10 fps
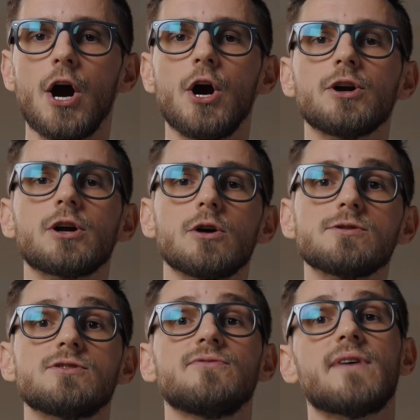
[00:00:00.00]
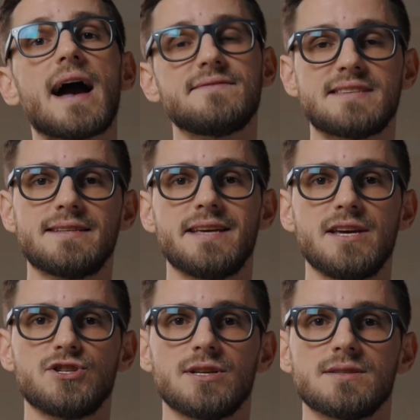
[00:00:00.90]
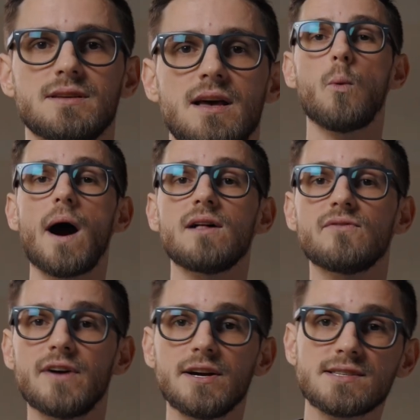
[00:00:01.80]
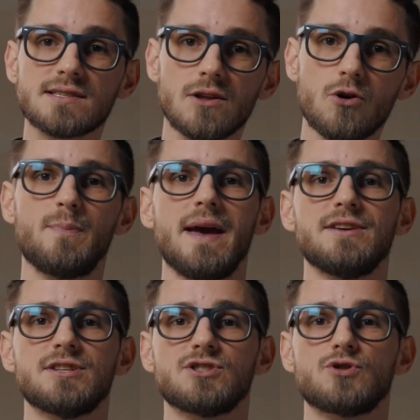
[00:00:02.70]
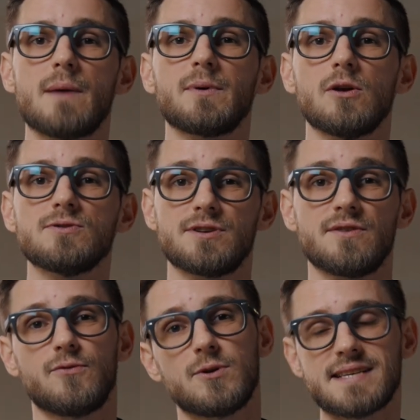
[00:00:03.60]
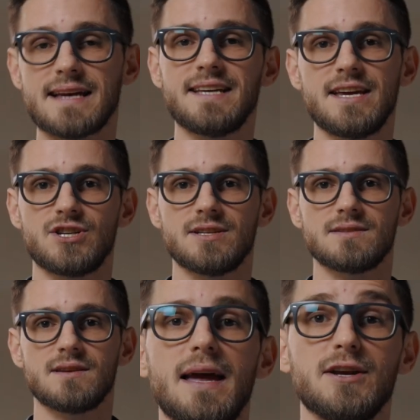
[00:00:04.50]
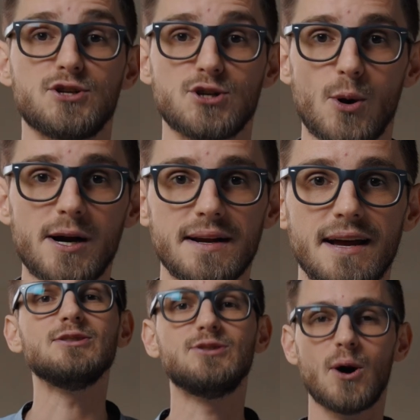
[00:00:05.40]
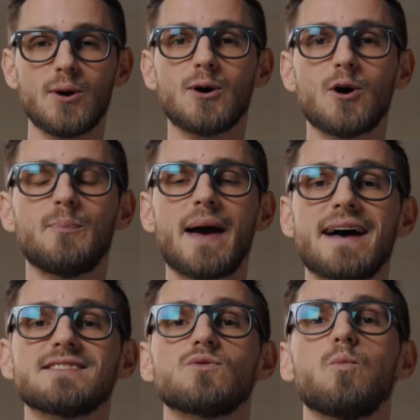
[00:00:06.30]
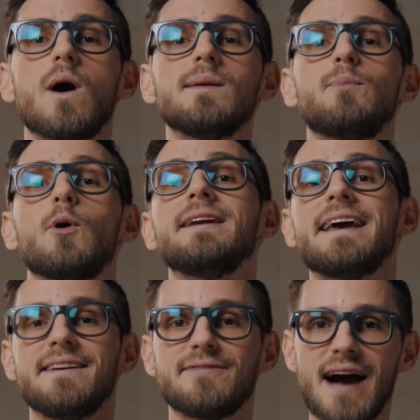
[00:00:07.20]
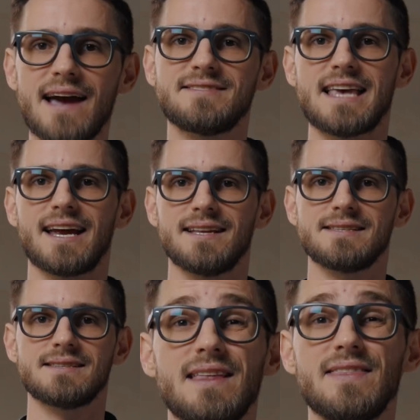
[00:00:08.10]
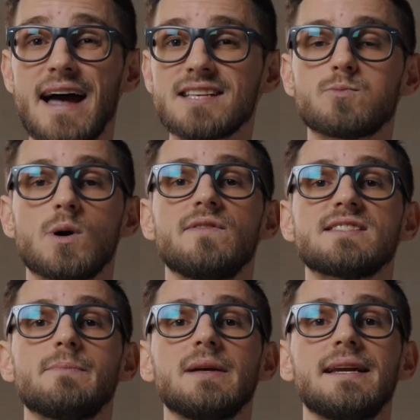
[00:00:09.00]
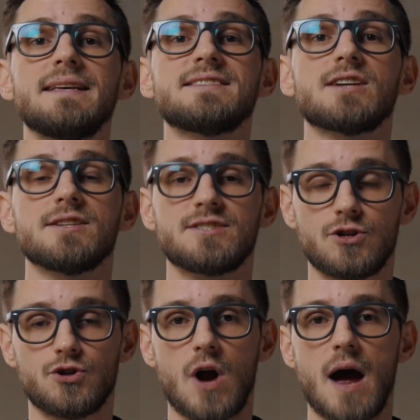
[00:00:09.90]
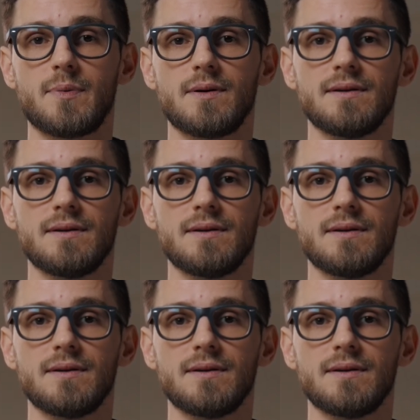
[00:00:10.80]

earn close to 5 citations, while very slow pages drop closer to 4 citations. In short, don't go past 1.85 seconds. That's where visibility starts to drop.